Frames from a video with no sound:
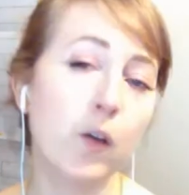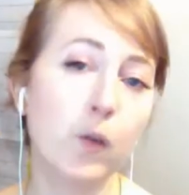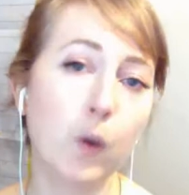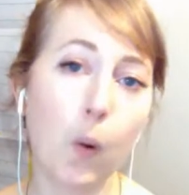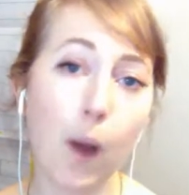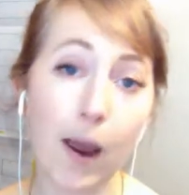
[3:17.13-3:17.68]

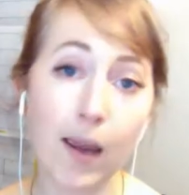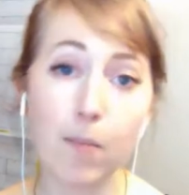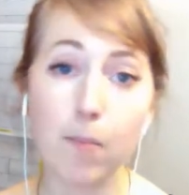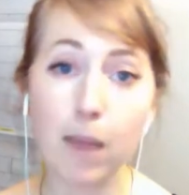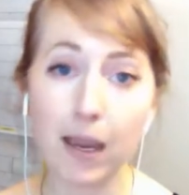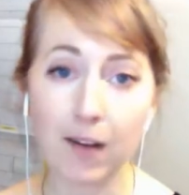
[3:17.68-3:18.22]
So I
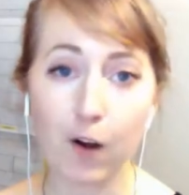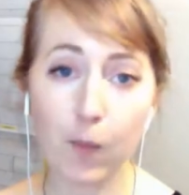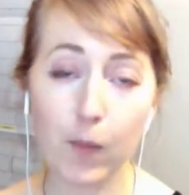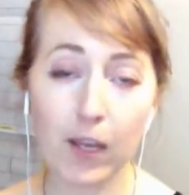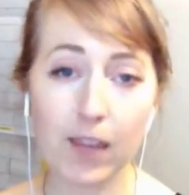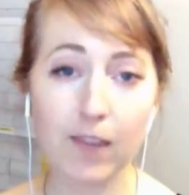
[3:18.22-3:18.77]
am Megan
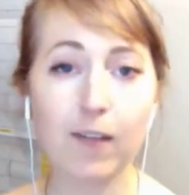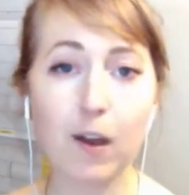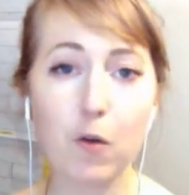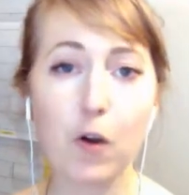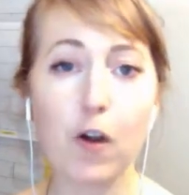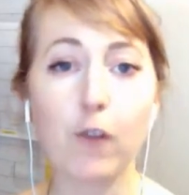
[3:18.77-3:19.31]
Hartman, the
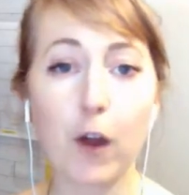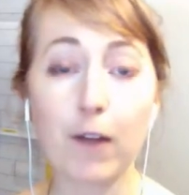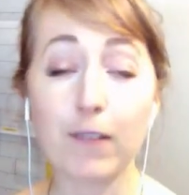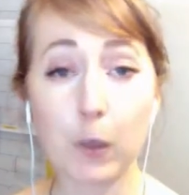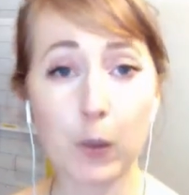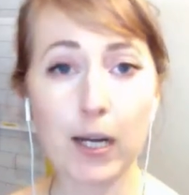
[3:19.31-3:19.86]
founder of
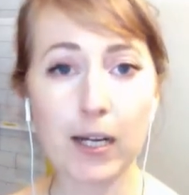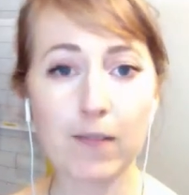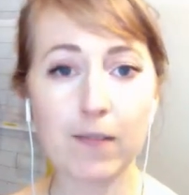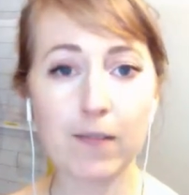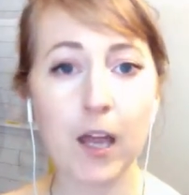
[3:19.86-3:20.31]
Crafting Creative,